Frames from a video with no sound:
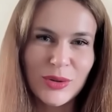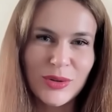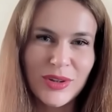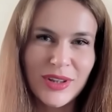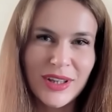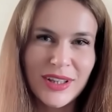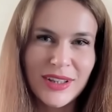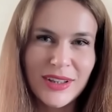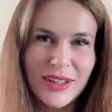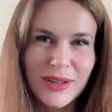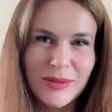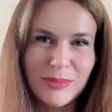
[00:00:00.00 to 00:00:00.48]

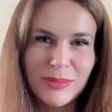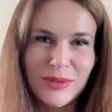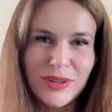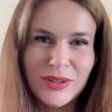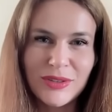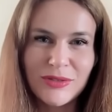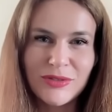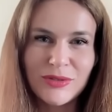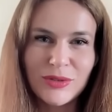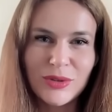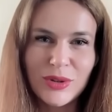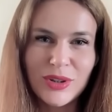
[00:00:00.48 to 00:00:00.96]
Oleg and
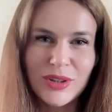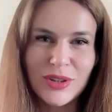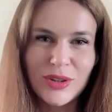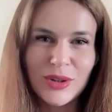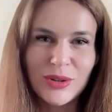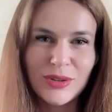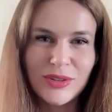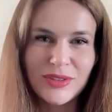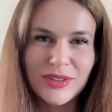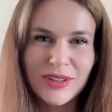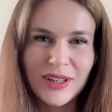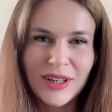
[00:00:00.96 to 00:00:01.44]
me for a
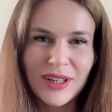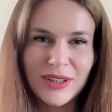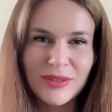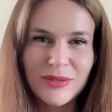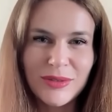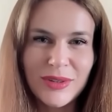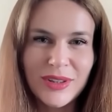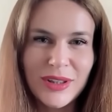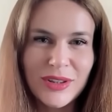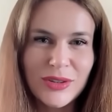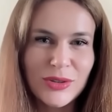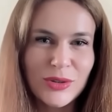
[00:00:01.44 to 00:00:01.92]
long
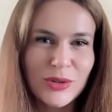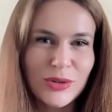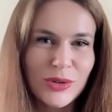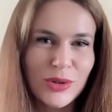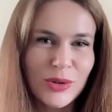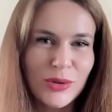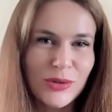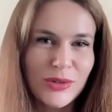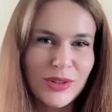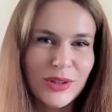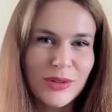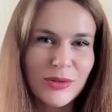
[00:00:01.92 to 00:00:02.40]
time, then you
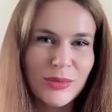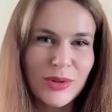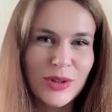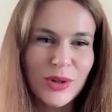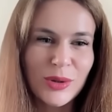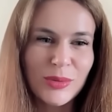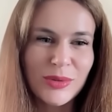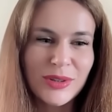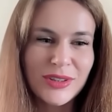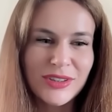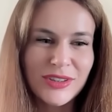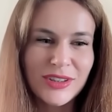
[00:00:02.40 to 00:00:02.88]
know that we
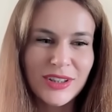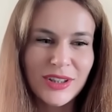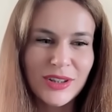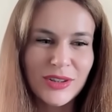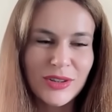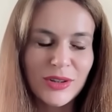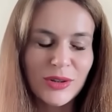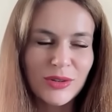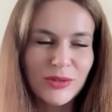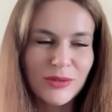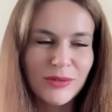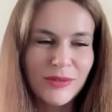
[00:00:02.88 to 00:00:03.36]
always tell
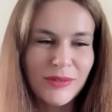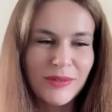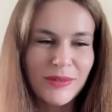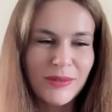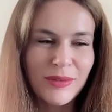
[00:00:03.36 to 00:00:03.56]
you